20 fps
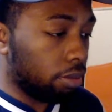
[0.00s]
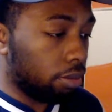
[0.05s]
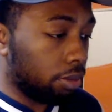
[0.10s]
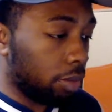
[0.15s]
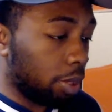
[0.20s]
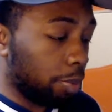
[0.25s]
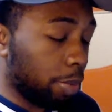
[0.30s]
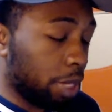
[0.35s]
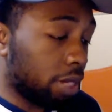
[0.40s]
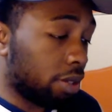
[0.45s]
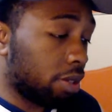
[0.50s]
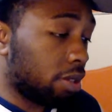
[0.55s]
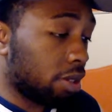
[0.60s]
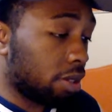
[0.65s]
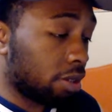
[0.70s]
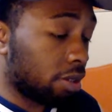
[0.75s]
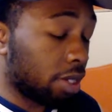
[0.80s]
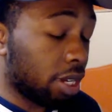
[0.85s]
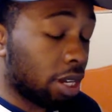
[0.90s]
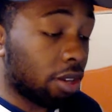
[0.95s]
it makes
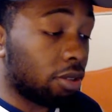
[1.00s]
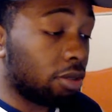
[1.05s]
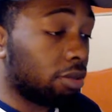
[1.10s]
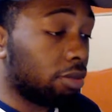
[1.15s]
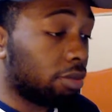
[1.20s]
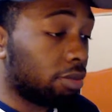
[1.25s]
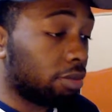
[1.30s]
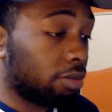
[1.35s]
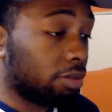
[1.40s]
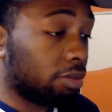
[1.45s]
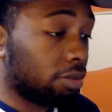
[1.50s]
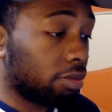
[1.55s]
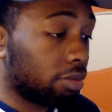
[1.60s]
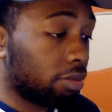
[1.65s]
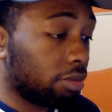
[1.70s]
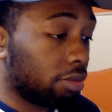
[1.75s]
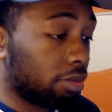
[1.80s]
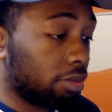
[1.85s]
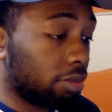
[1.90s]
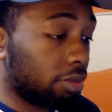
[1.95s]
sense now.
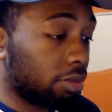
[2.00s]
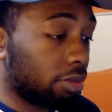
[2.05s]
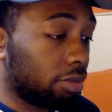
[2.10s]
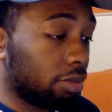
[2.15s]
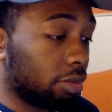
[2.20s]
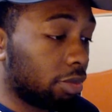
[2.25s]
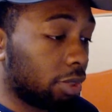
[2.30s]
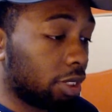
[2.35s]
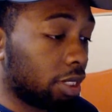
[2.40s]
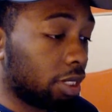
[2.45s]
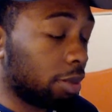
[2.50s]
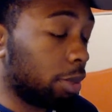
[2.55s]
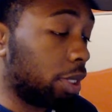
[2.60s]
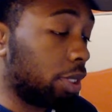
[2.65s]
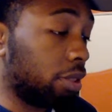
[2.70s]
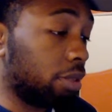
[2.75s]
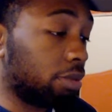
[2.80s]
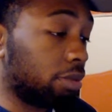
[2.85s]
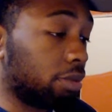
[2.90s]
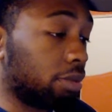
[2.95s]
I
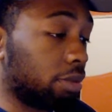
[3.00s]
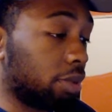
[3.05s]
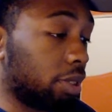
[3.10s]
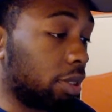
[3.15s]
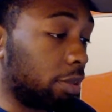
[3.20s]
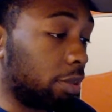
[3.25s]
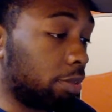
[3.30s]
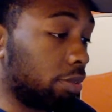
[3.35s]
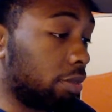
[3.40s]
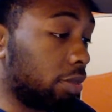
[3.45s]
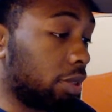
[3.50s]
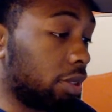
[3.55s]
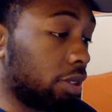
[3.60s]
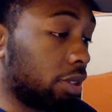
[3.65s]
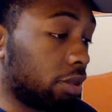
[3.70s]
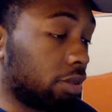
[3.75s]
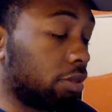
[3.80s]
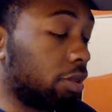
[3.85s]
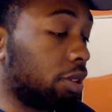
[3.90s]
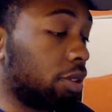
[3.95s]
mean,
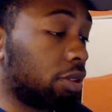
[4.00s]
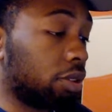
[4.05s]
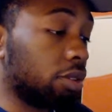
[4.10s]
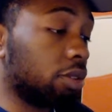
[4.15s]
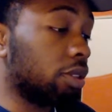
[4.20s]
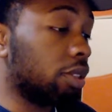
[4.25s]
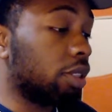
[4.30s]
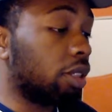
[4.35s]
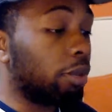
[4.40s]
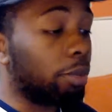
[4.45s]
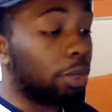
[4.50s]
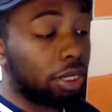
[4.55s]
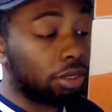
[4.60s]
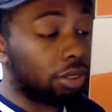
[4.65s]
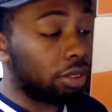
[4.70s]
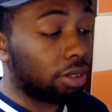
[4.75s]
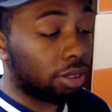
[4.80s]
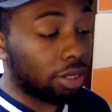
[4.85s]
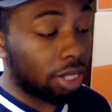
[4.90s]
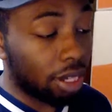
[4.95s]
it sure as hell makes
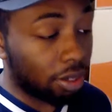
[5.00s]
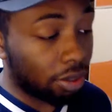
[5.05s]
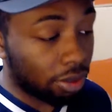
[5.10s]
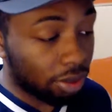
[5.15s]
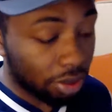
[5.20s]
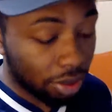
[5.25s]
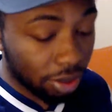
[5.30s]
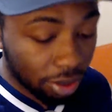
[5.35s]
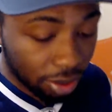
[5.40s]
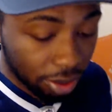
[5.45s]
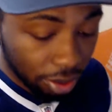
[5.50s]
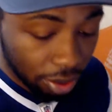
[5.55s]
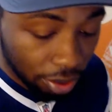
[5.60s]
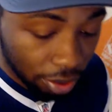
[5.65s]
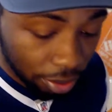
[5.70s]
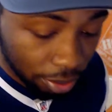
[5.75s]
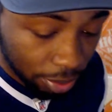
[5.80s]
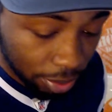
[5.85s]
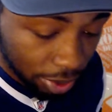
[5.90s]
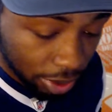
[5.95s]
sense now.
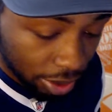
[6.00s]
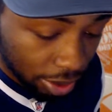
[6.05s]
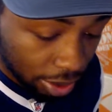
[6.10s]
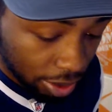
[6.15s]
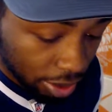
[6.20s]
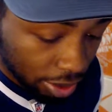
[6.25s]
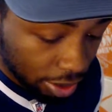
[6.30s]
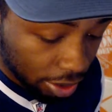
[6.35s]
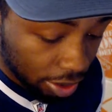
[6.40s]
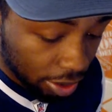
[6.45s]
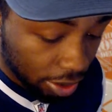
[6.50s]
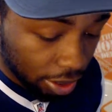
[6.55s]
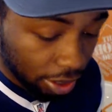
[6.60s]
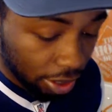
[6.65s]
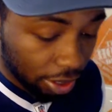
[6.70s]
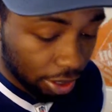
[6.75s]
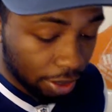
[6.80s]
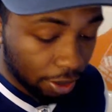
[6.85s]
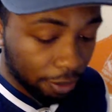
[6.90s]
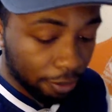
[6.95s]
So,
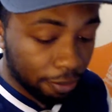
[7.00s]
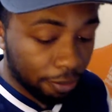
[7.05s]
I